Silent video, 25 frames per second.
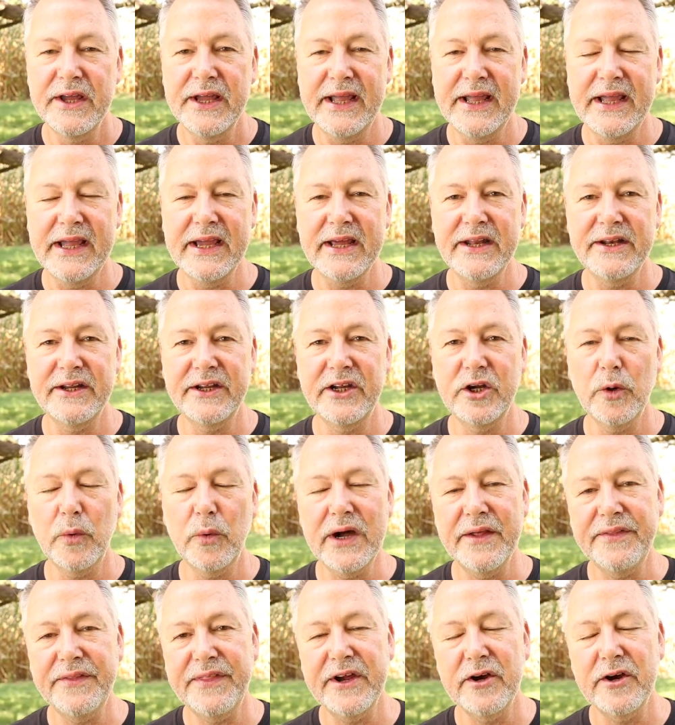and go
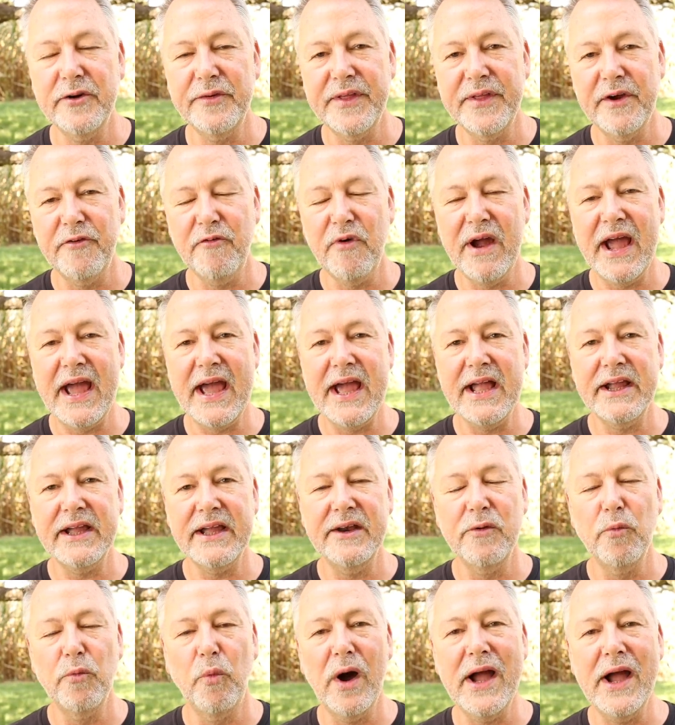out there with a rag
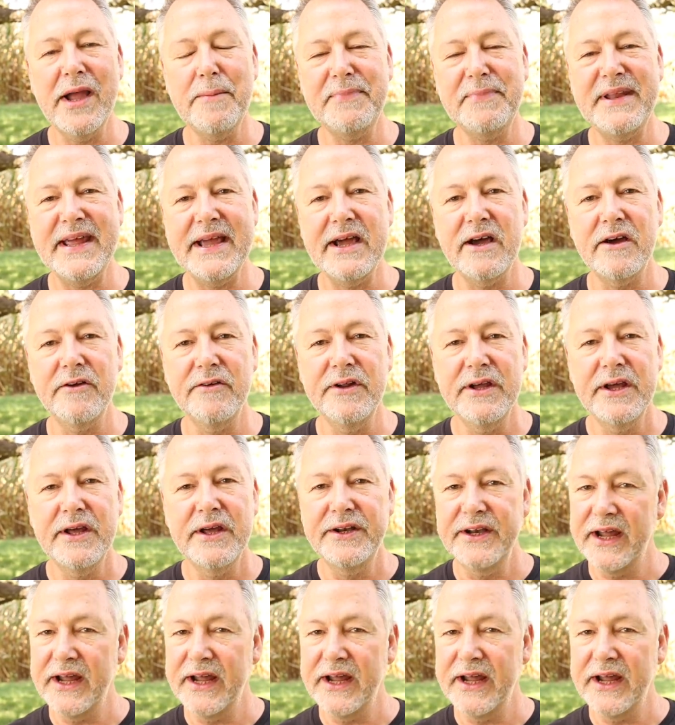and wipe down,